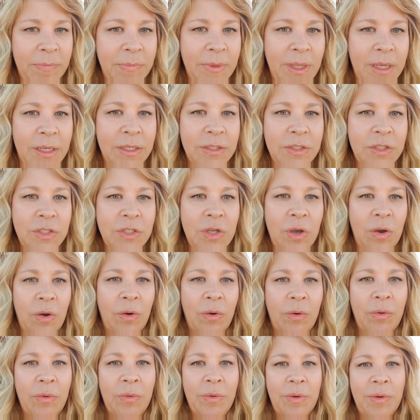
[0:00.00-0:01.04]

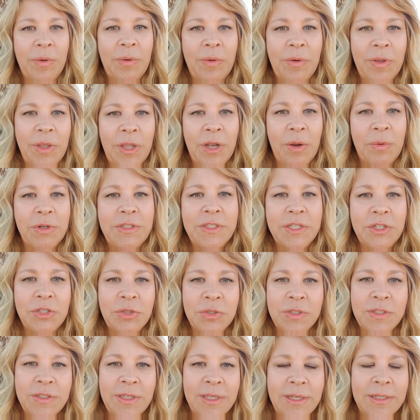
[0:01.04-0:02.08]
So, you know what's
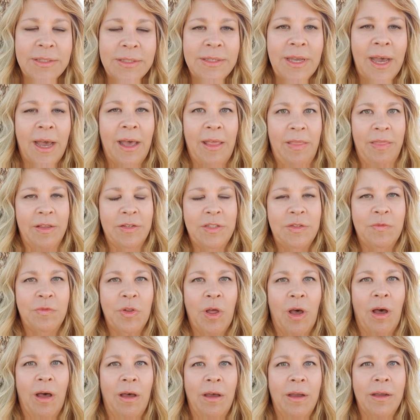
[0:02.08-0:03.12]
interesting is that this
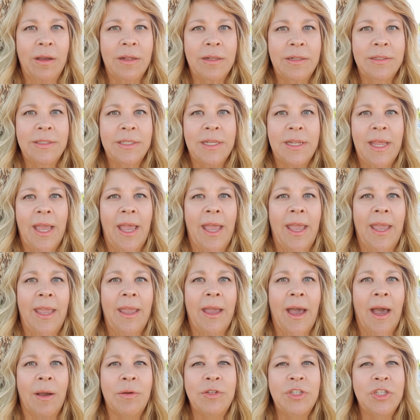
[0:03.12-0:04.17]
vlog today,
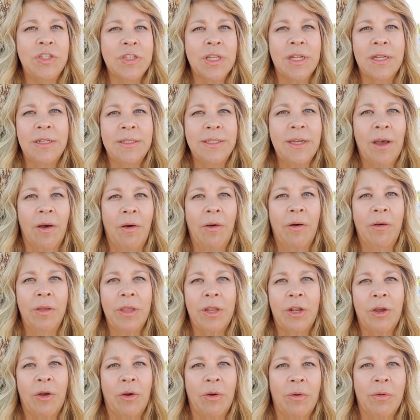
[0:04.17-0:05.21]
I was just going to tell,
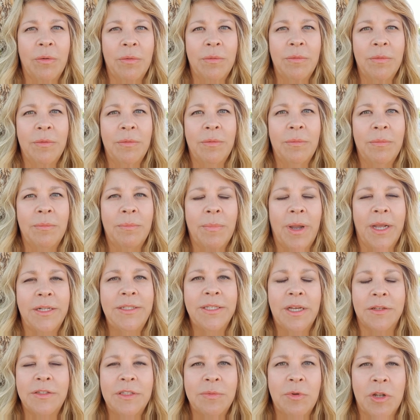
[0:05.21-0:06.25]
my
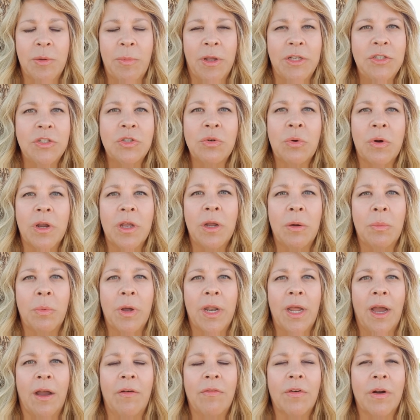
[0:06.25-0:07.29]
testimony, my story or
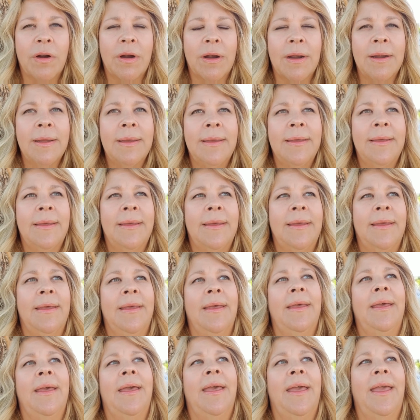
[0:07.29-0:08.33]
whatever.
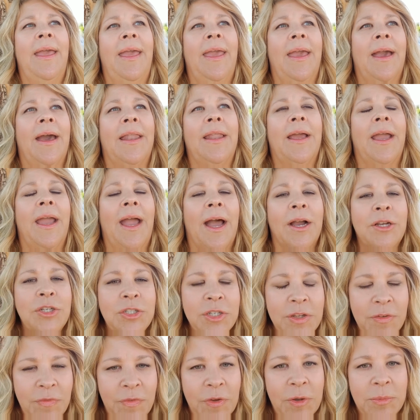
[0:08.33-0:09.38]
And I
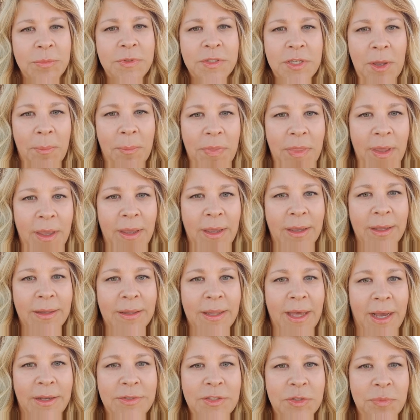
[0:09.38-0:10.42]
actually filmed something
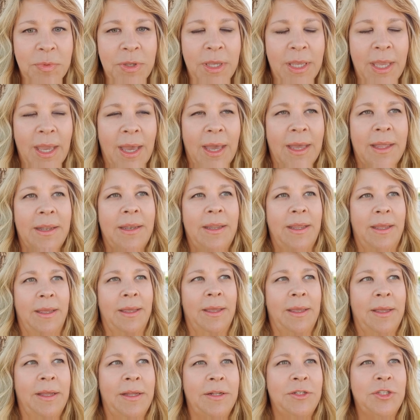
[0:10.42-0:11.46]
last weekend
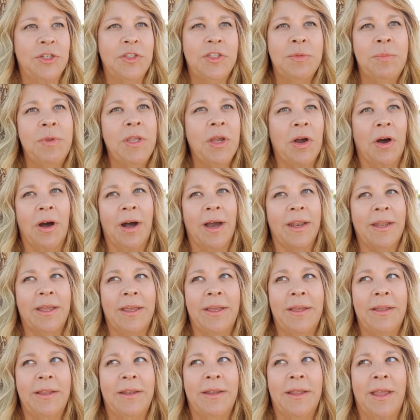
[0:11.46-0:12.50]
just to be on
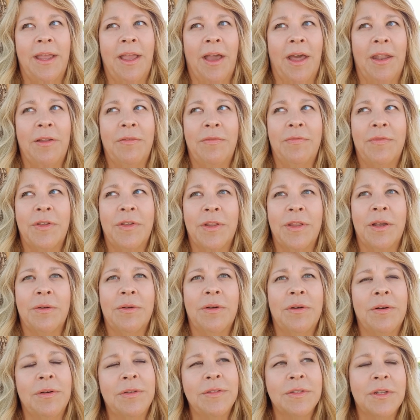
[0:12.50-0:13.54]
it, and I had a feeling, I
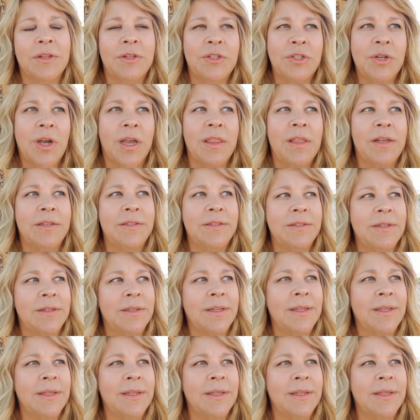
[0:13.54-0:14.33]
was going to try this, and